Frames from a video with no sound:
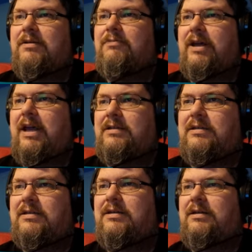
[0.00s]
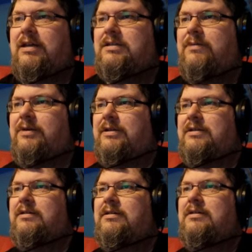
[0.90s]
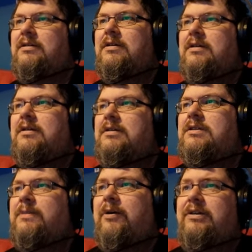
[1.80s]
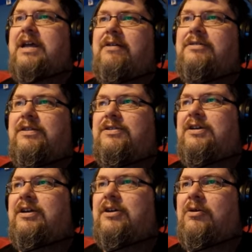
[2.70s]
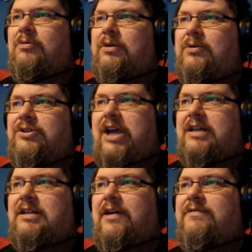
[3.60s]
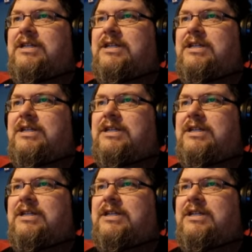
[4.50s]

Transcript: Why, yes. Yes, I would. Tamara doubted that she could hold Lord Jack's love.